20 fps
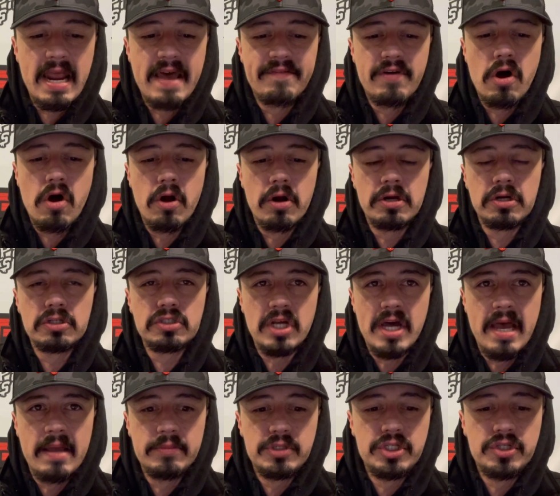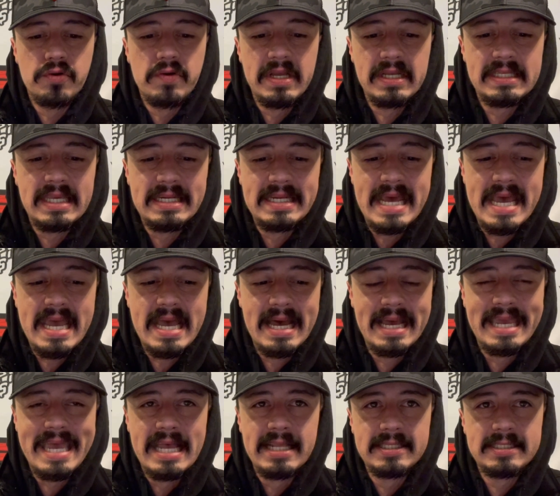to have a harder time shooting today
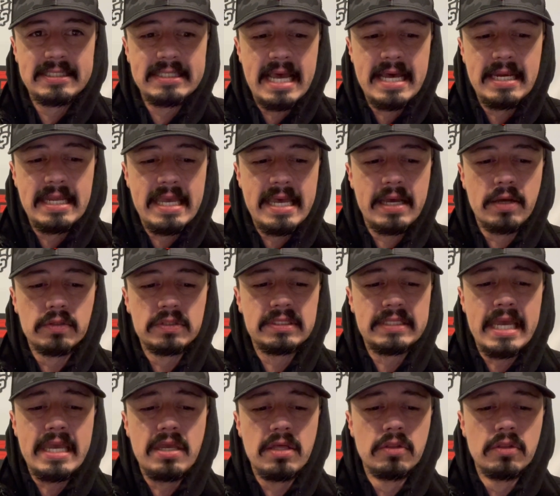against San Diego State.